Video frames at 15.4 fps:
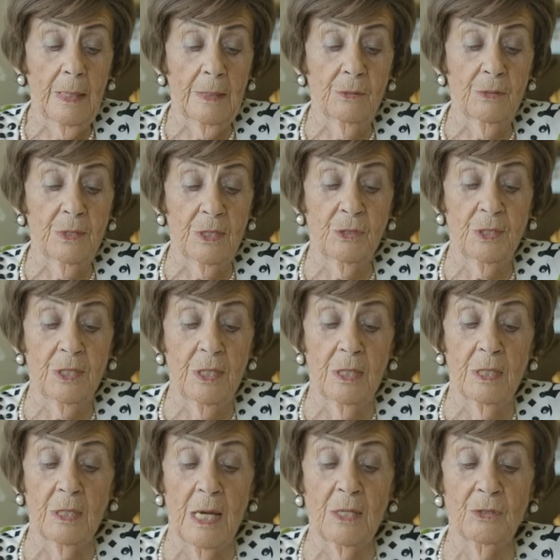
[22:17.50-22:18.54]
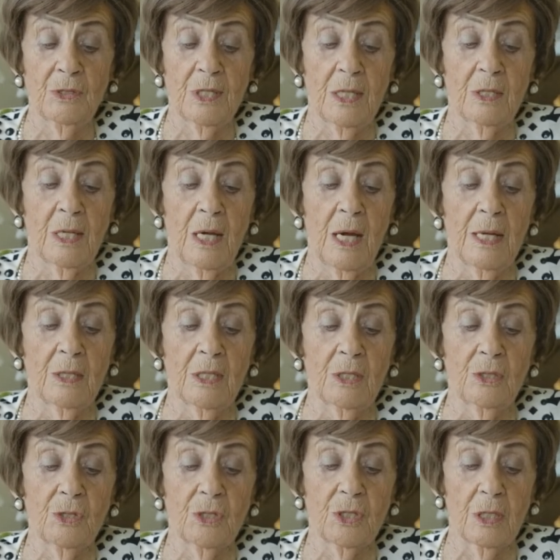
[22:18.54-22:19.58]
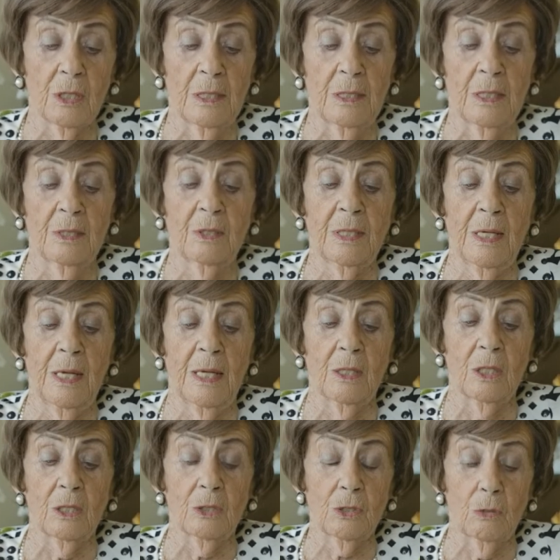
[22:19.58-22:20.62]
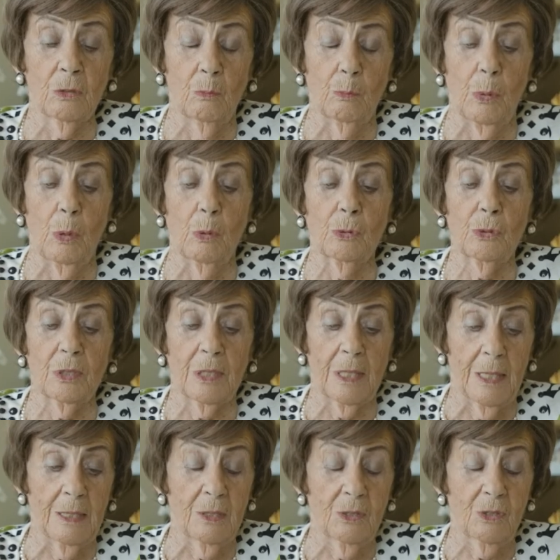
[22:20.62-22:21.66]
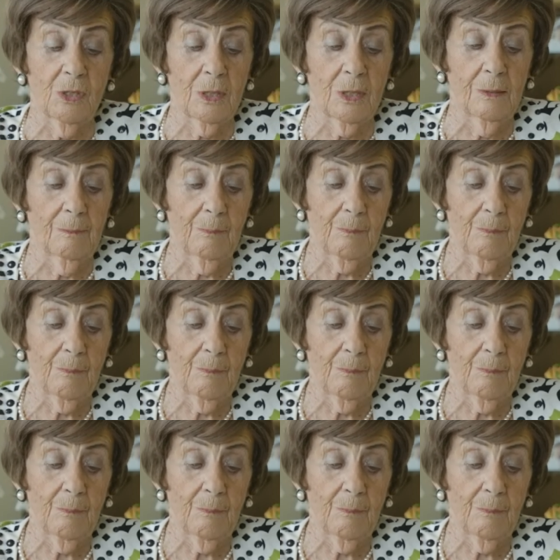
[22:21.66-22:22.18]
And this year I said Kaddish and lit candles on both dates.